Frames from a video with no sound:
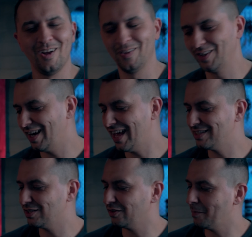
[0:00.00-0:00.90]
on the
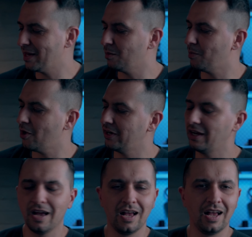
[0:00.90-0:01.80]
lens, on the metal
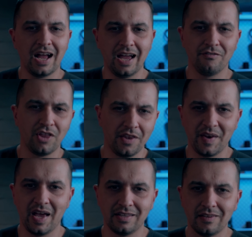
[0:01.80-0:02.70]
body. I have done
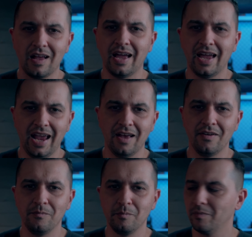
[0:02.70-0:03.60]
that. I
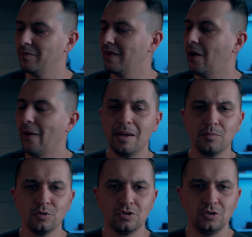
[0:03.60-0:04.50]
am now able to